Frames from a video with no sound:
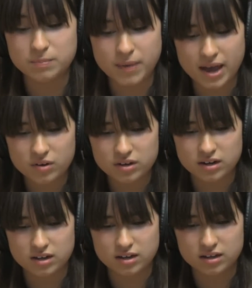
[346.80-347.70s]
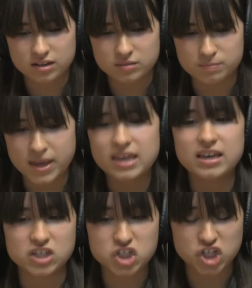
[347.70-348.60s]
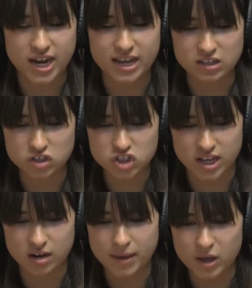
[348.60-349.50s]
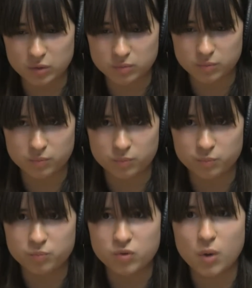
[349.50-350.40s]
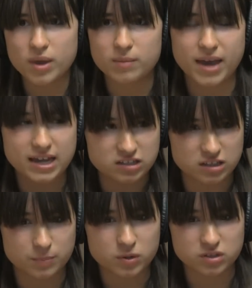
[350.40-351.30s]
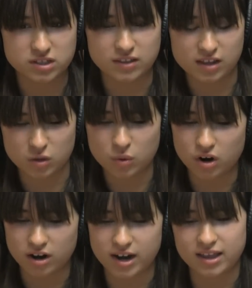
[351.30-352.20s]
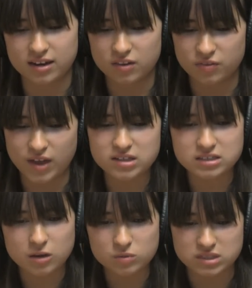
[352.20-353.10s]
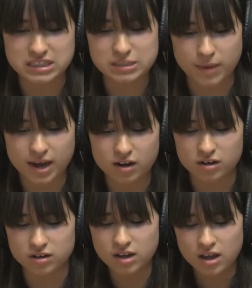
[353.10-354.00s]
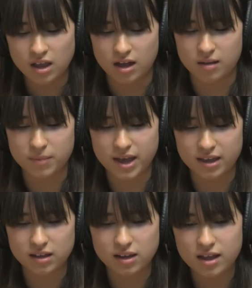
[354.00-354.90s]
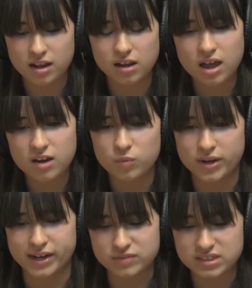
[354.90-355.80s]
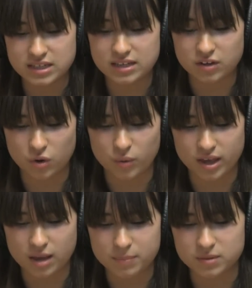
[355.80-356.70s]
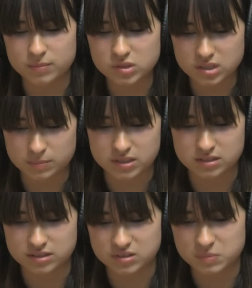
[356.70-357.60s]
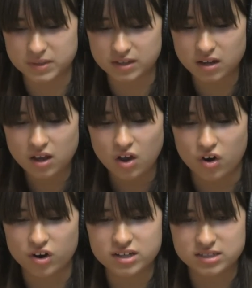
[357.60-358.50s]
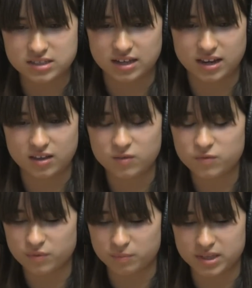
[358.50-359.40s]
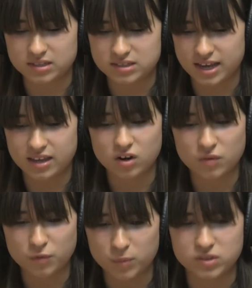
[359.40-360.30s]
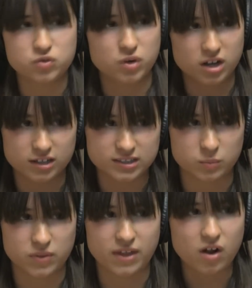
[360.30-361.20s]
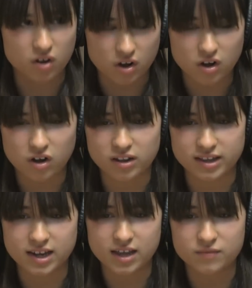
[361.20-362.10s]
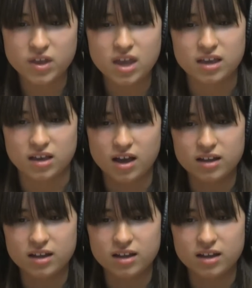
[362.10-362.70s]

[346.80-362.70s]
is about making a change and about going back to the person that you are. And that song was inspired by a lot of what I've seen growing up in the music business has been artists that have been taken over with drugs and with alcohol and have